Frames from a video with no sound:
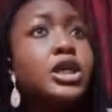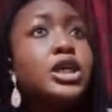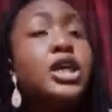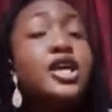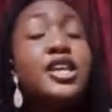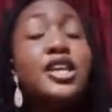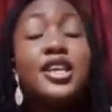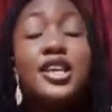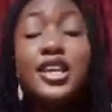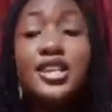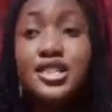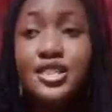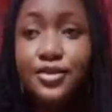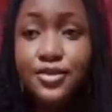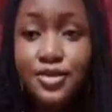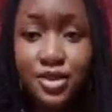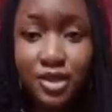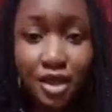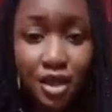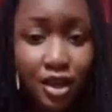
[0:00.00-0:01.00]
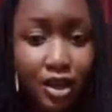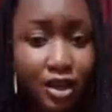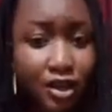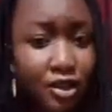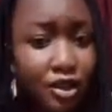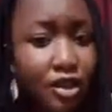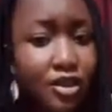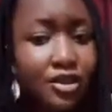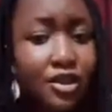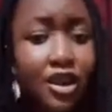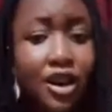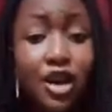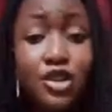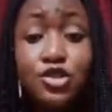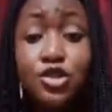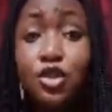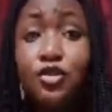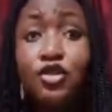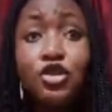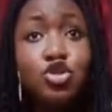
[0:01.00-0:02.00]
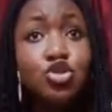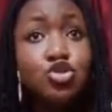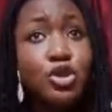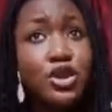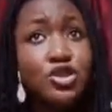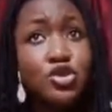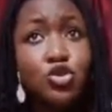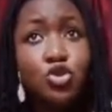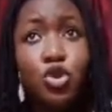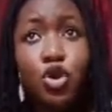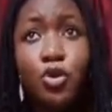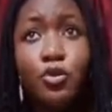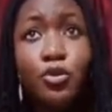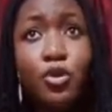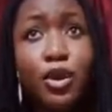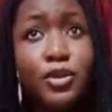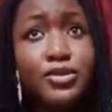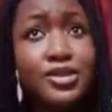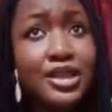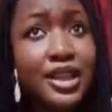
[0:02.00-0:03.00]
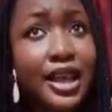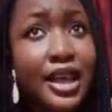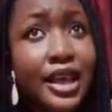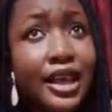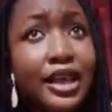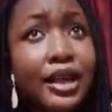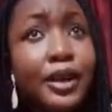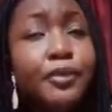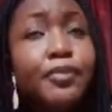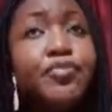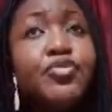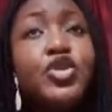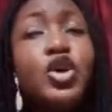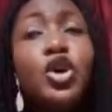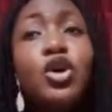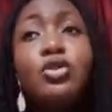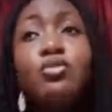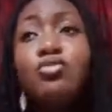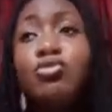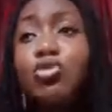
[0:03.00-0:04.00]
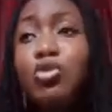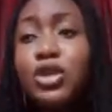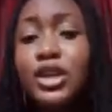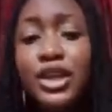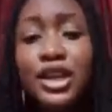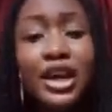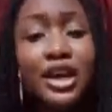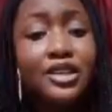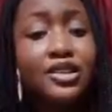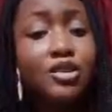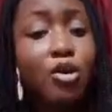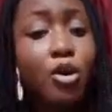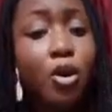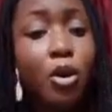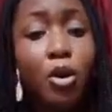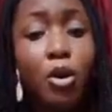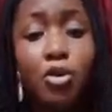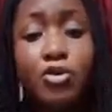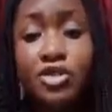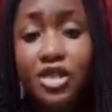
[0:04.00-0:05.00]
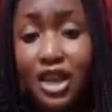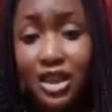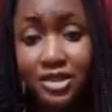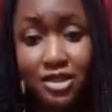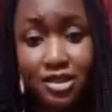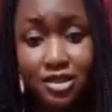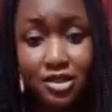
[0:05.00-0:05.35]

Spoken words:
Native Son, The Castle of Otranto, or poems like Puli and all that.